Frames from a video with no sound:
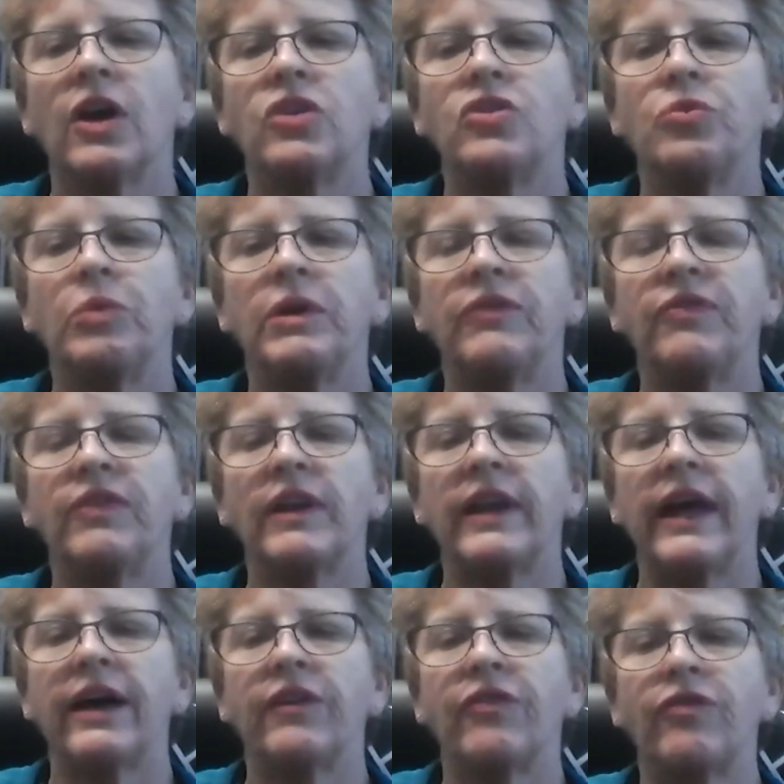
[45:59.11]
Do we fill
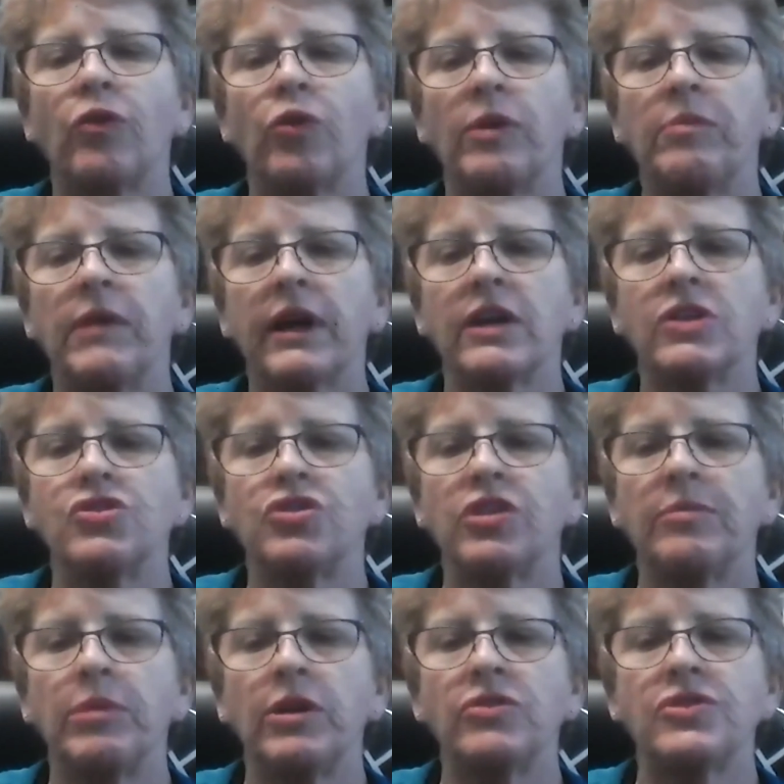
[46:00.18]
out a form that
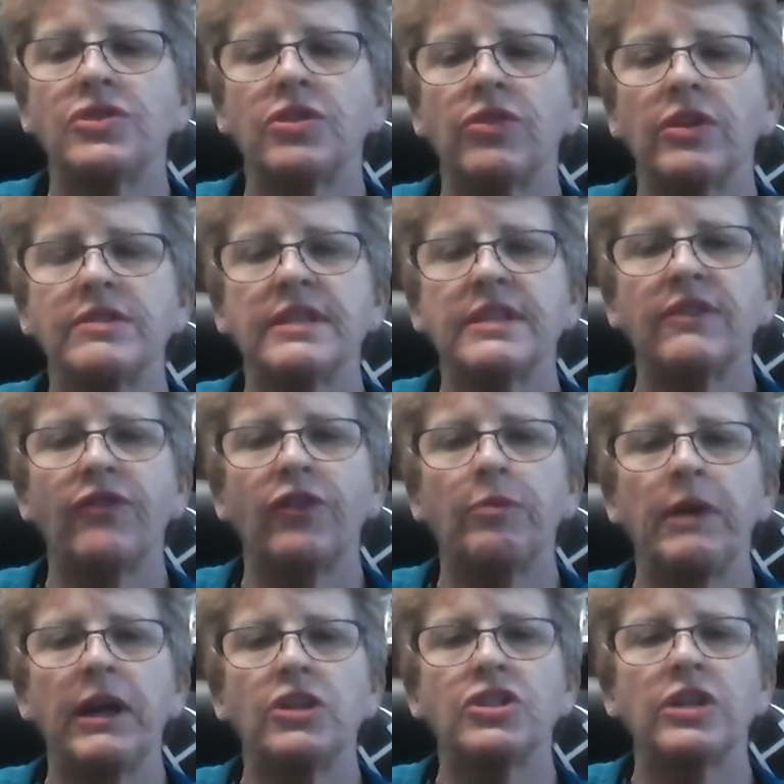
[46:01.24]
contributes to this
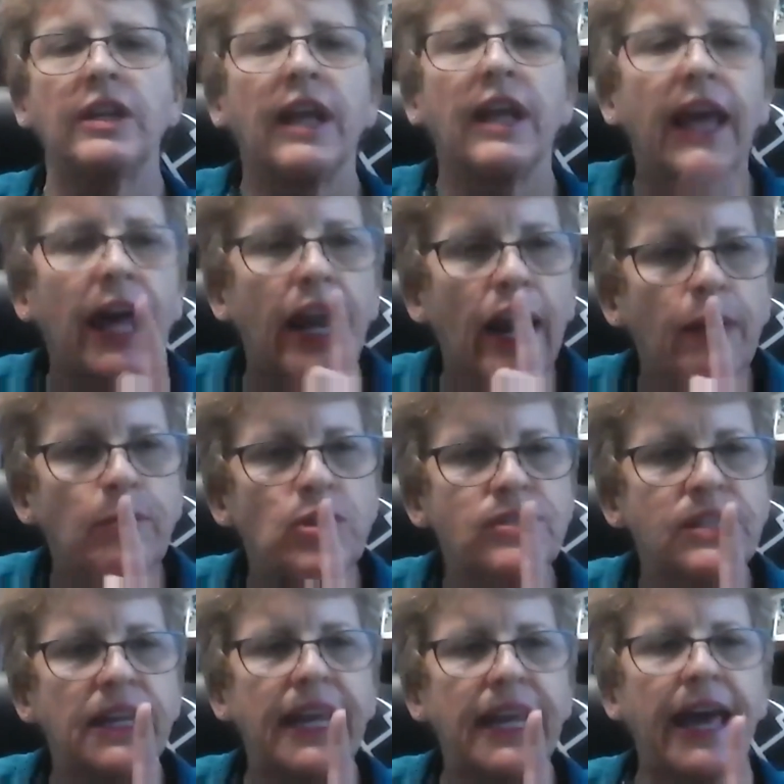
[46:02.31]
information? And I'm
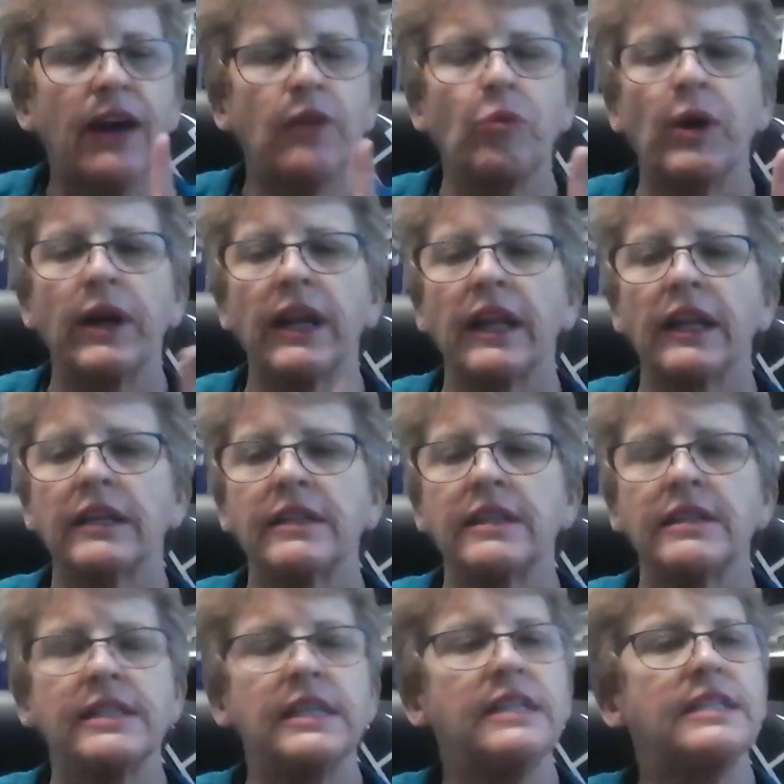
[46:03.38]
just going to add one little
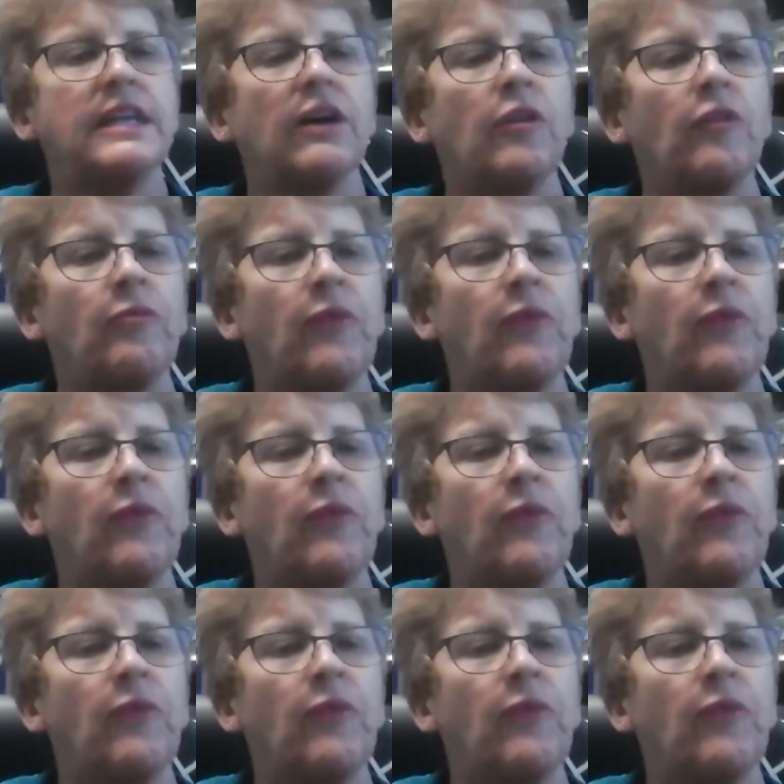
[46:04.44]
detail.